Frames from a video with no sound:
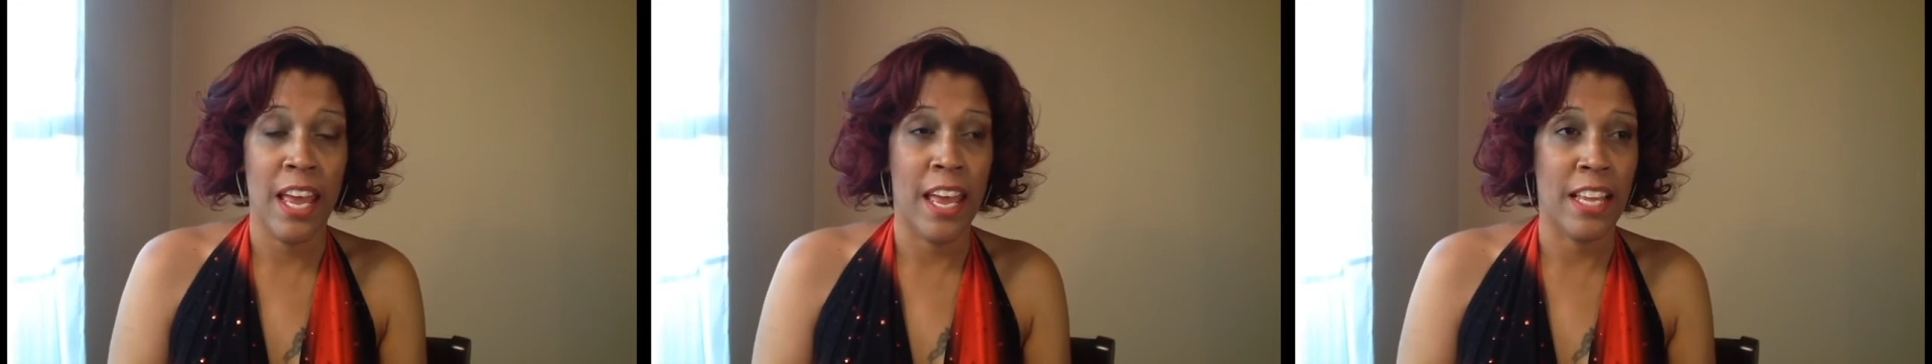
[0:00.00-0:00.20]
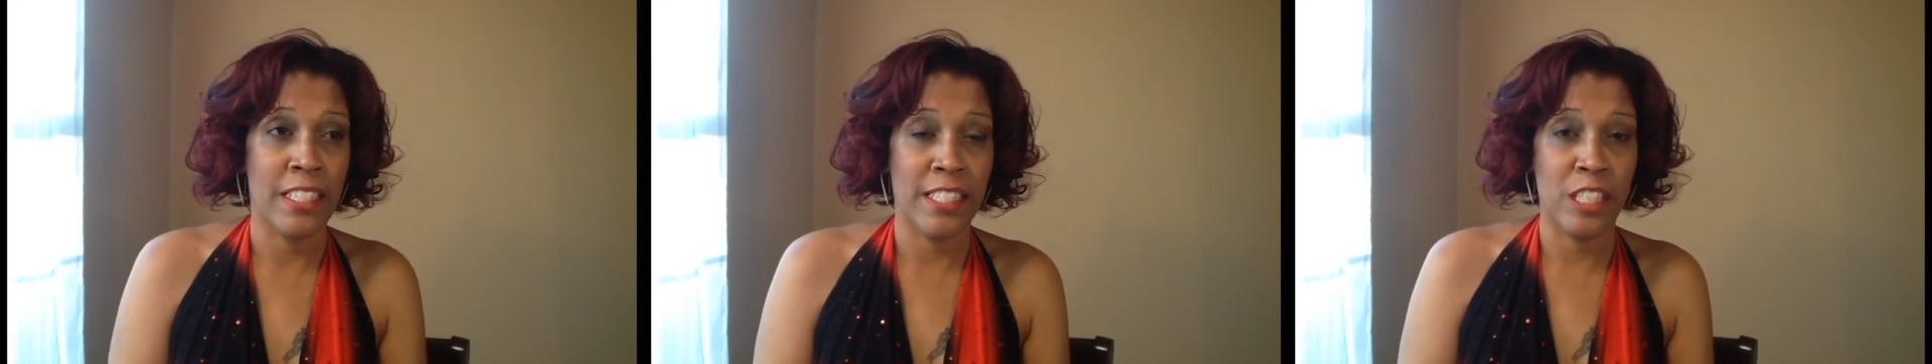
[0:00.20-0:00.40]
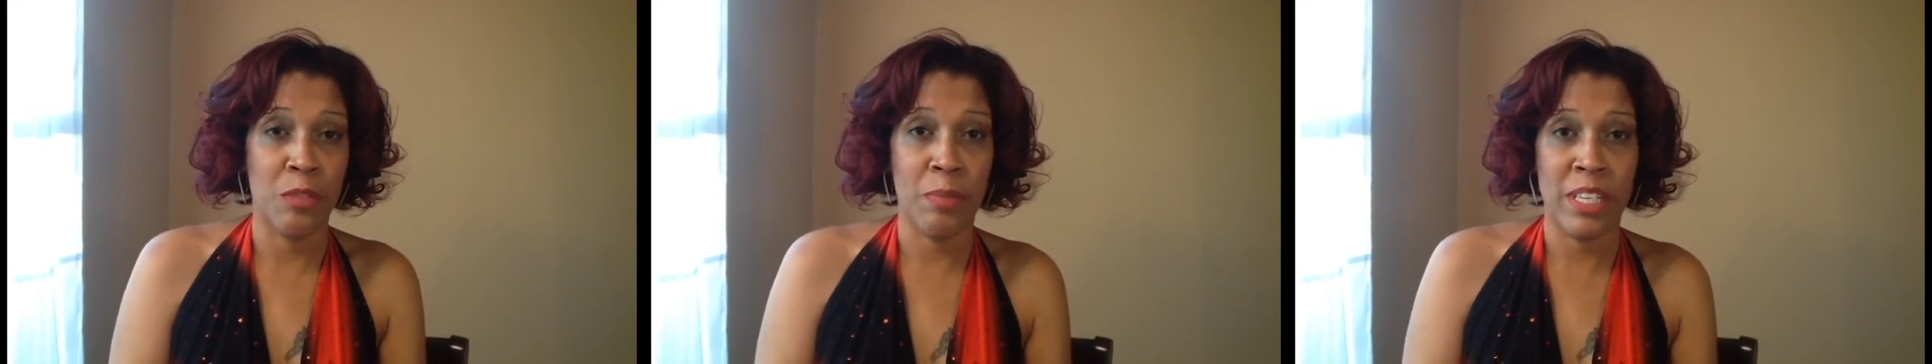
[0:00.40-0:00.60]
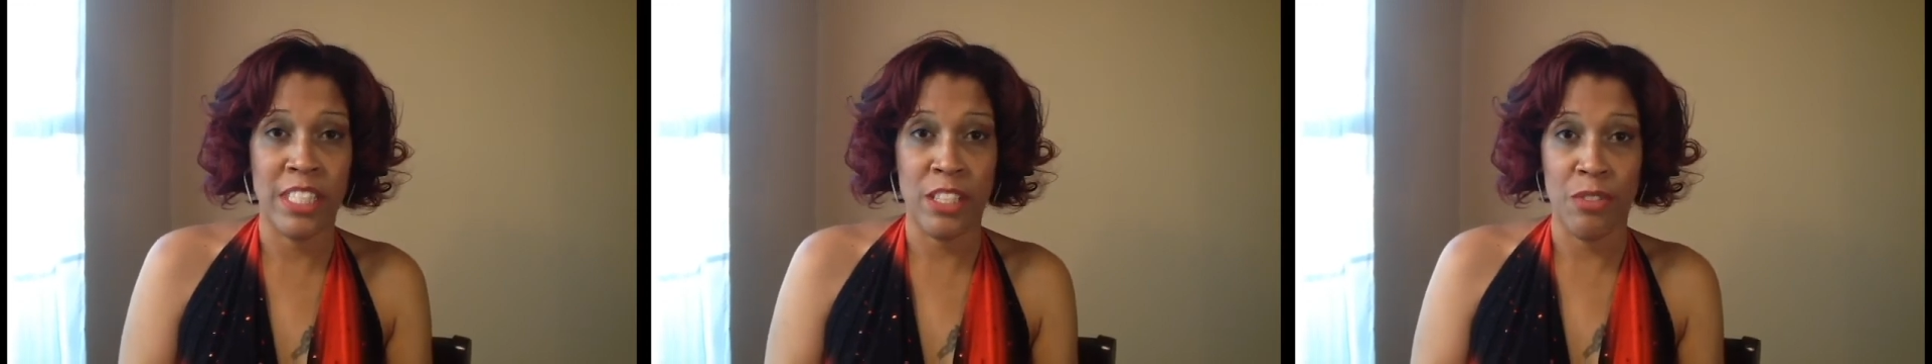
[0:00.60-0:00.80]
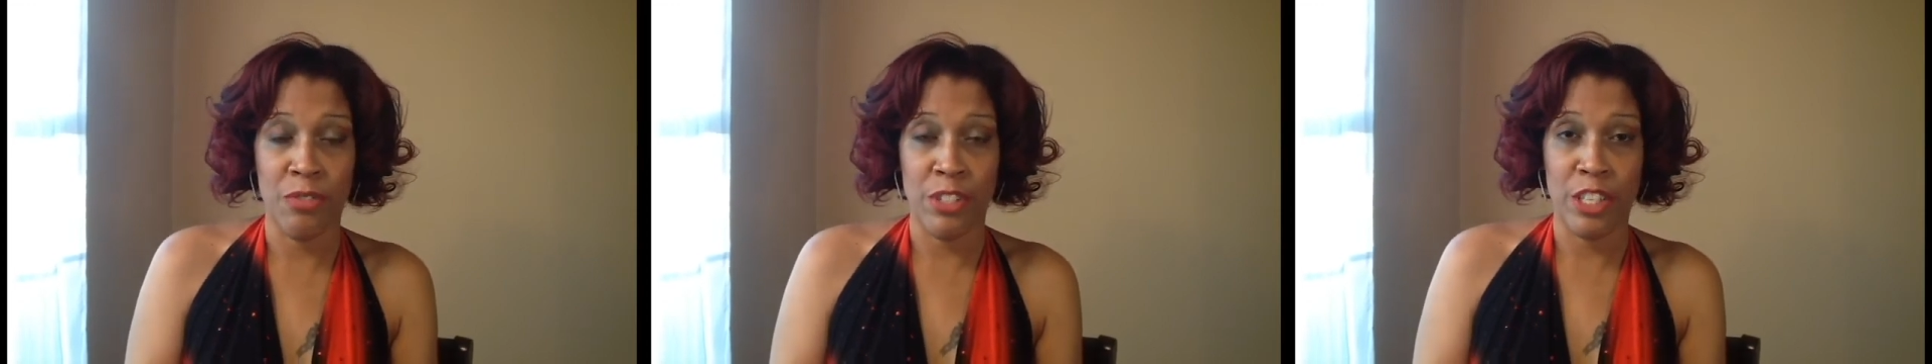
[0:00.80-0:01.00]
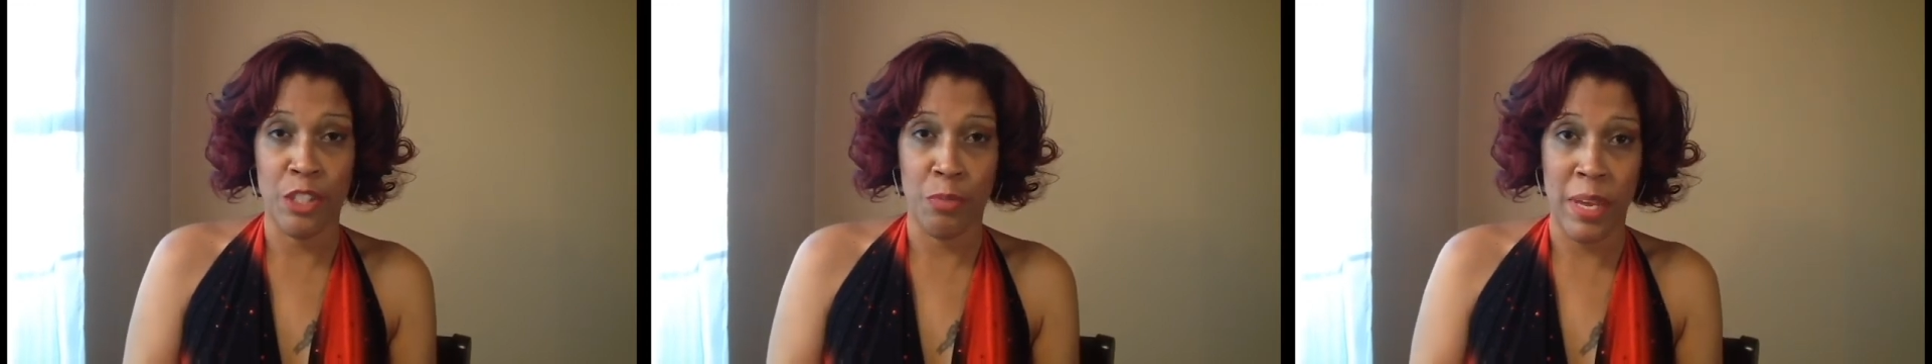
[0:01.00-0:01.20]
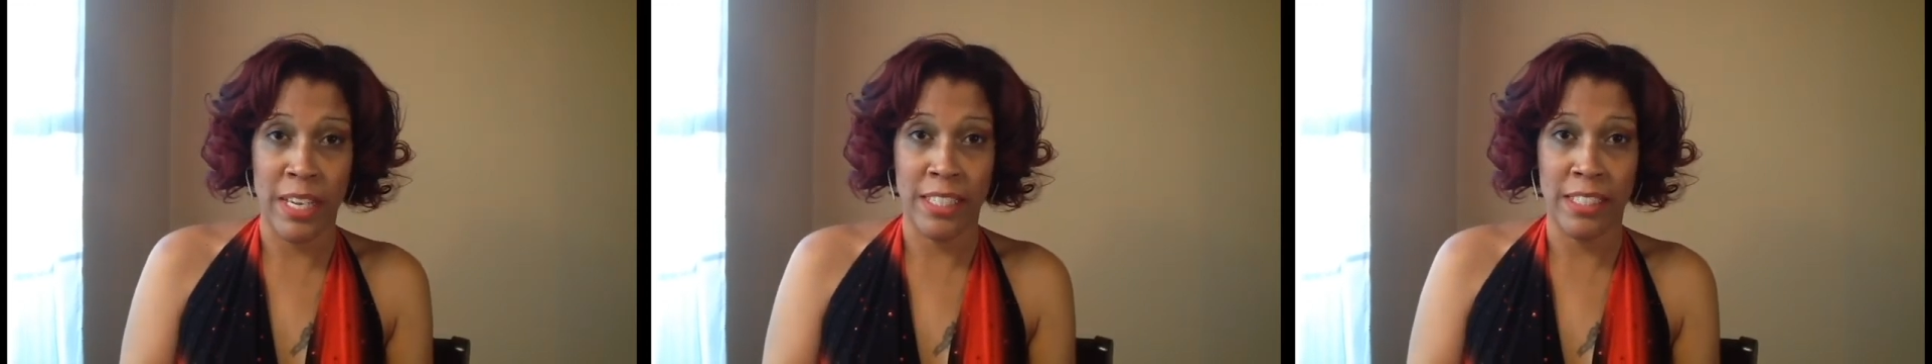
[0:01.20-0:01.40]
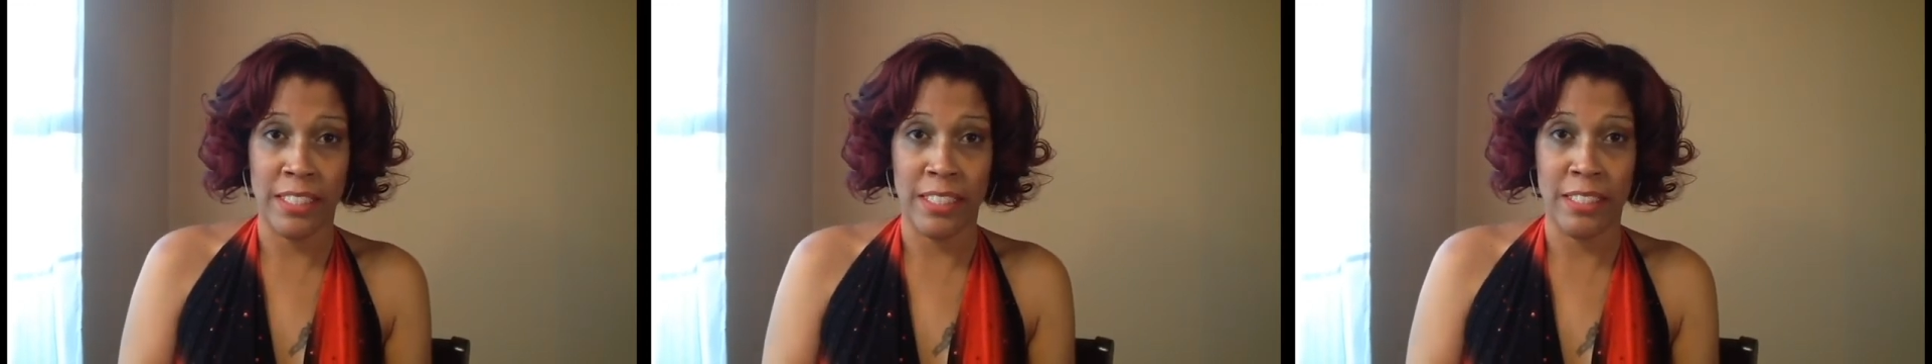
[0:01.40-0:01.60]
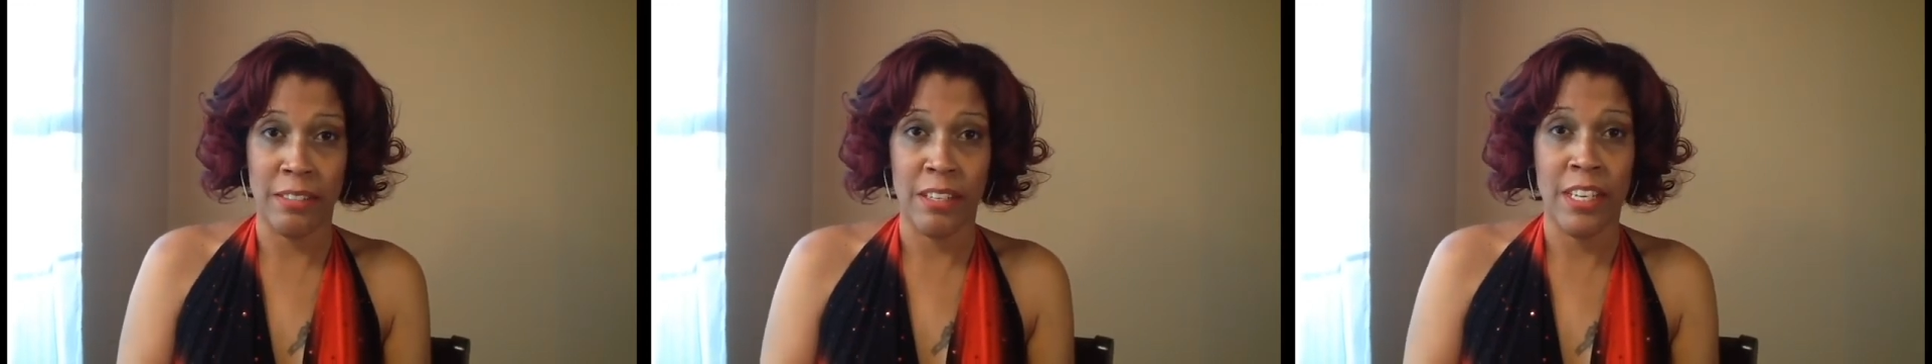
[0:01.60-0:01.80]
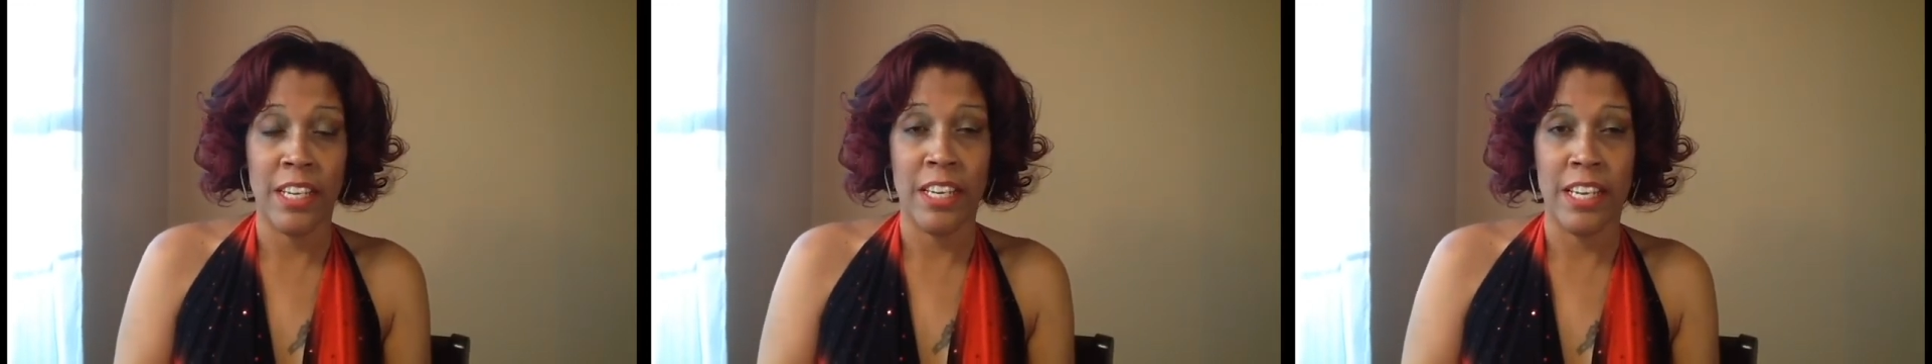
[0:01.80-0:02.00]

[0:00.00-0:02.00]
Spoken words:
and see myself in this magazine.